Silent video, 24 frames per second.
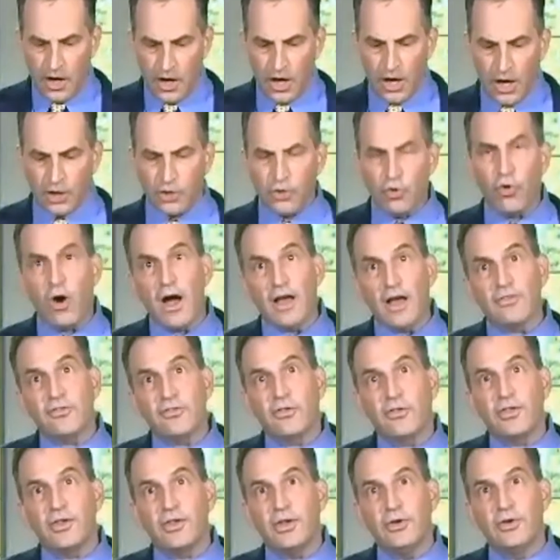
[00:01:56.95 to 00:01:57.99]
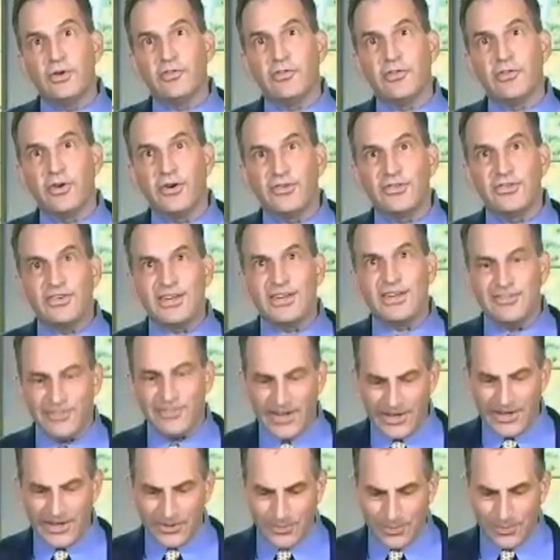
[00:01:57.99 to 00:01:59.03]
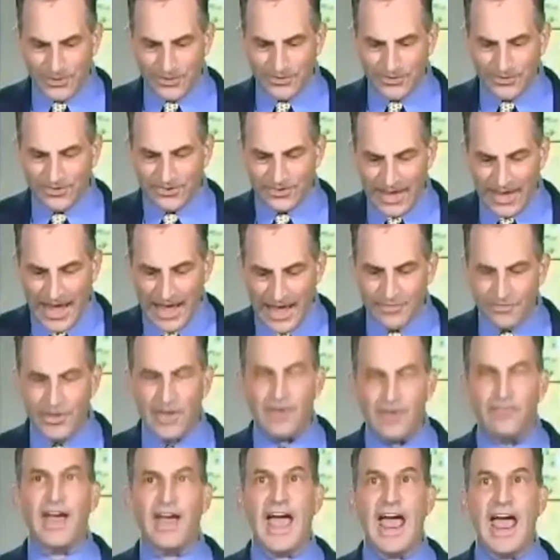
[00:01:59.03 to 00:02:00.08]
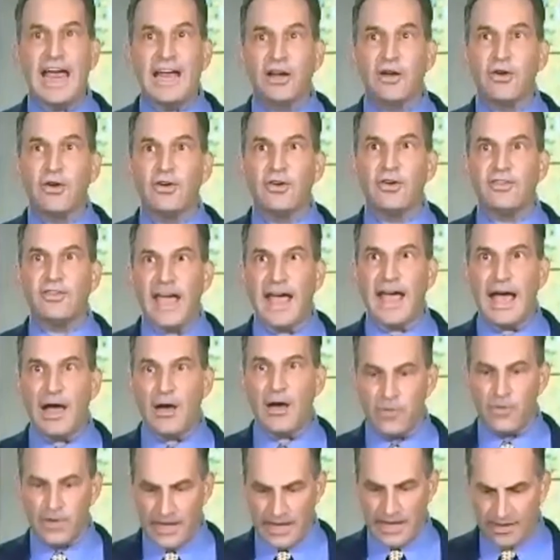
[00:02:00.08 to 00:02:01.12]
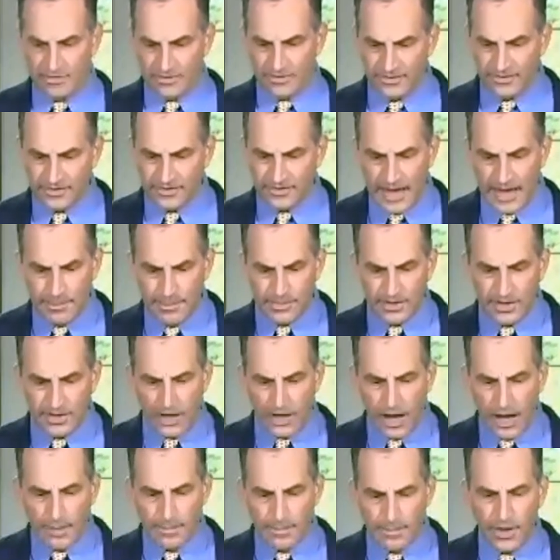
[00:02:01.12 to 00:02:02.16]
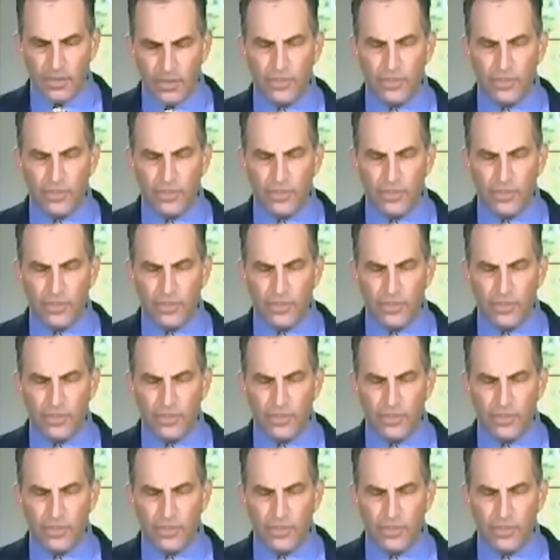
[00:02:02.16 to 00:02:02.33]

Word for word: Across the university, Vanderbilt staff have anchored down and stepped up